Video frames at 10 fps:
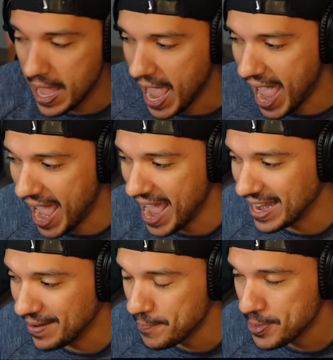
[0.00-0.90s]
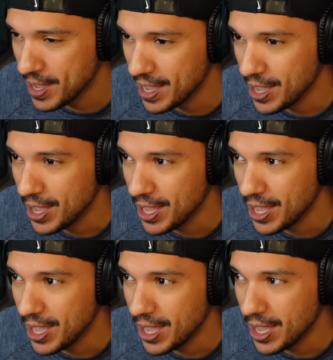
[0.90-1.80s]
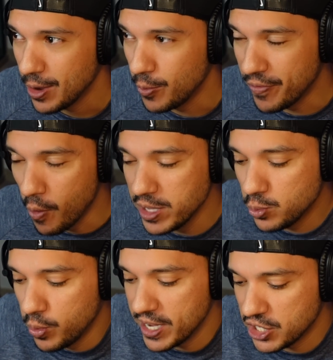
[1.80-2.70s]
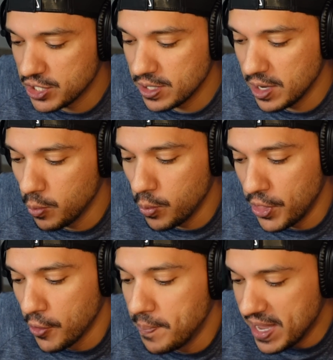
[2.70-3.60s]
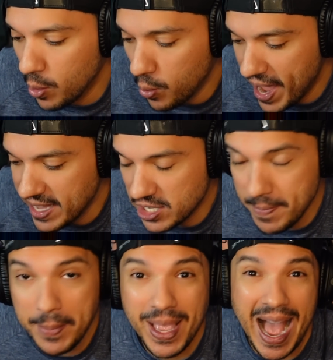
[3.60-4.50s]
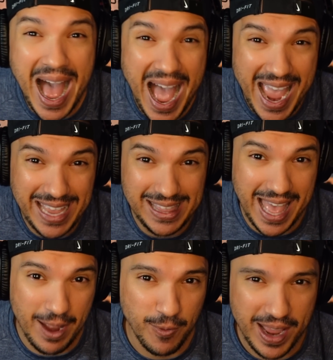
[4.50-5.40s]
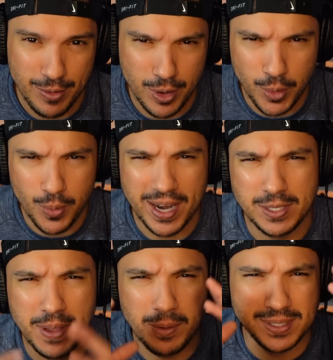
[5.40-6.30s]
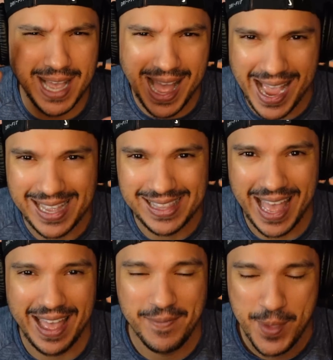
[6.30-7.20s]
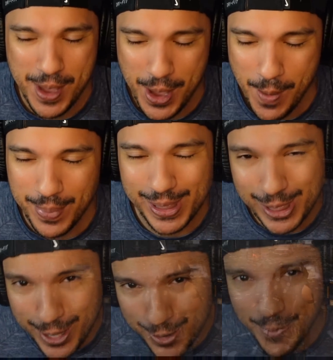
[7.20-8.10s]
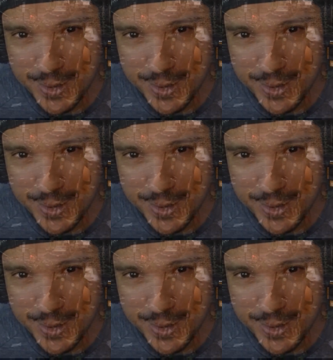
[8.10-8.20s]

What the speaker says: And we've always wished there would be a way to maybe hide that, right? We wanted to be able to hide that. But look what